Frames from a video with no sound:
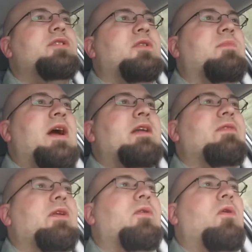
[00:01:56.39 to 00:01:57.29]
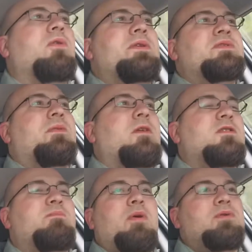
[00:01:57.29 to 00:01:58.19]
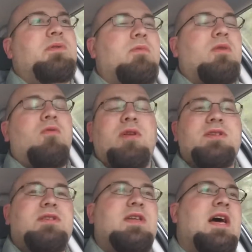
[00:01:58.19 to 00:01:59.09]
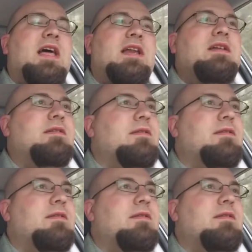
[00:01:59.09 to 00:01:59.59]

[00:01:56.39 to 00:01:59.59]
So I'm kind of on hold as far as posting recordings of that.